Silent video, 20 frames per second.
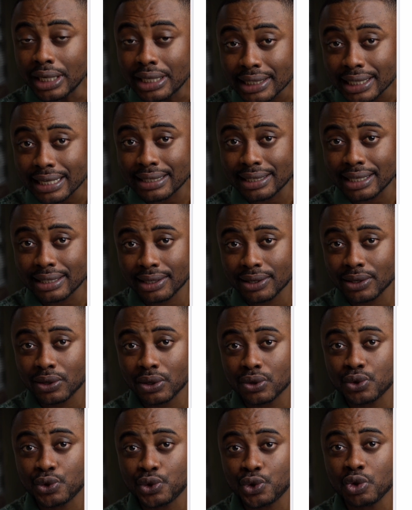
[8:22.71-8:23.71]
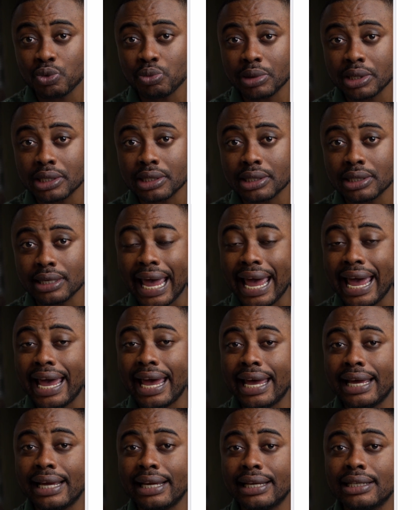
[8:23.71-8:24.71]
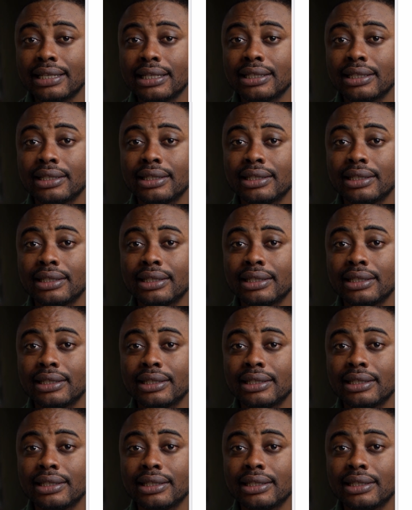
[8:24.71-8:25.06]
its existing consumers and